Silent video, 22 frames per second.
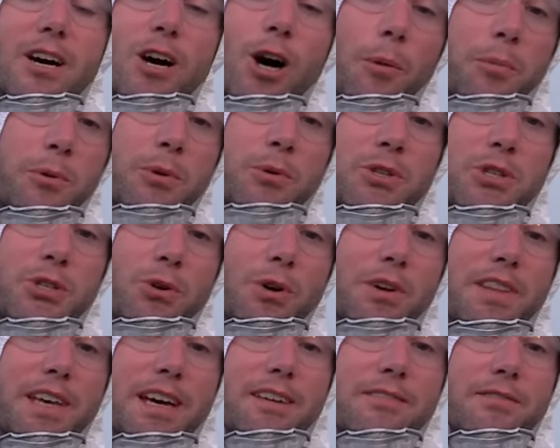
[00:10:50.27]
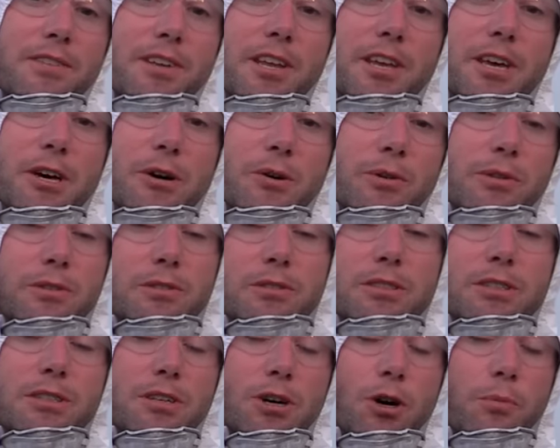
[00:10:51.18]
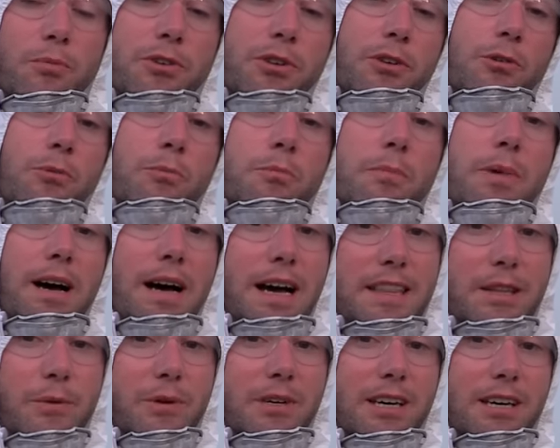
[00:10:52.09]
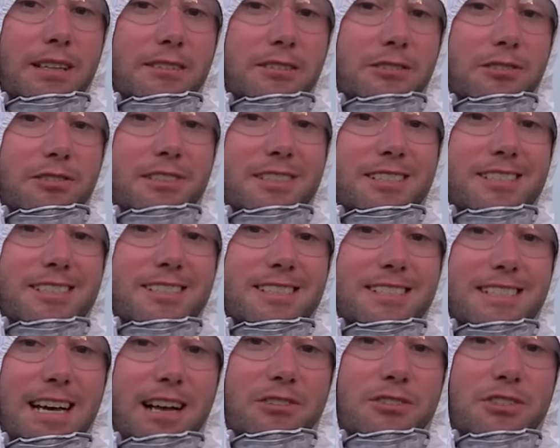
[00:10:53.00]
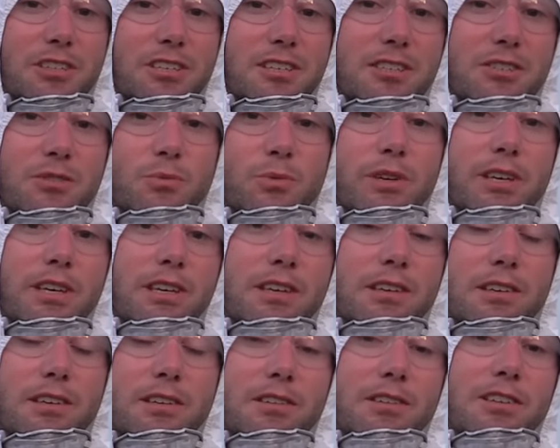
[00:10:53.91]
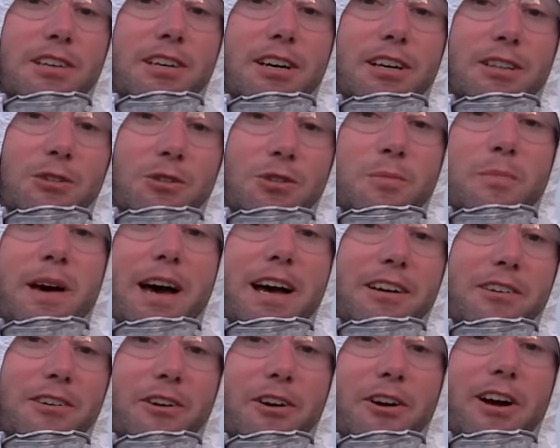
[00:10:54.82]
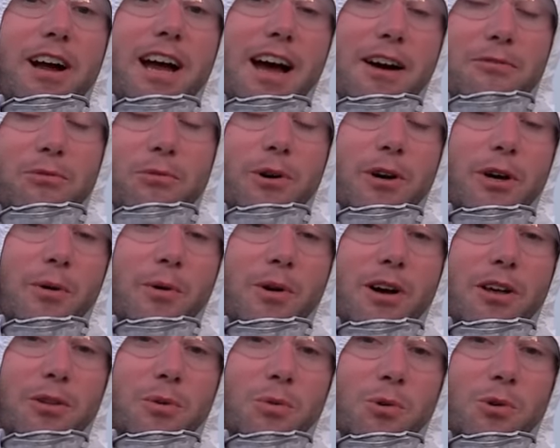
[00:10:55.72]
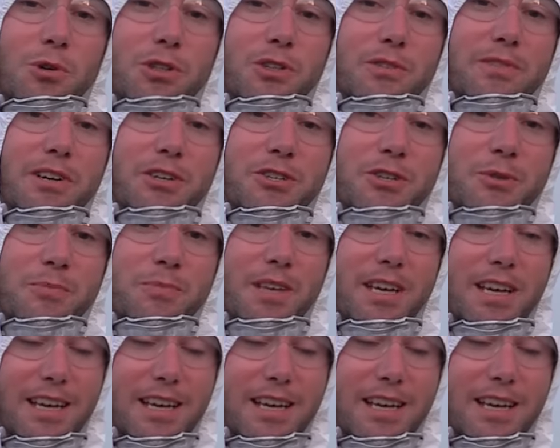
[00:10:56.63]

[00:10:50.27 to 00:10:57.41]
Hope you enjoyed that video and hope you don't mind that we got a little nostalgic as we uh, looked back on our halfway around the world adventure.